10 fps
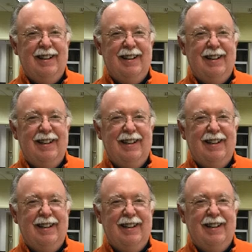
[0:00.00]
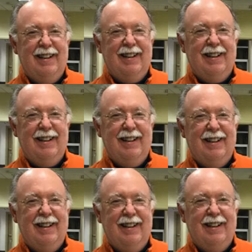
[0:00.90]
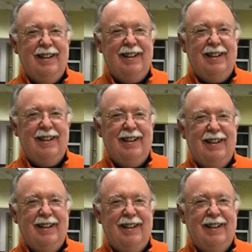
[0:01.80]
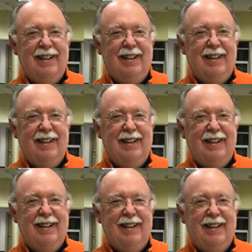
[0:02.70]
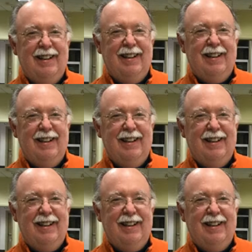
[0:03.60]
This person isn't speaking.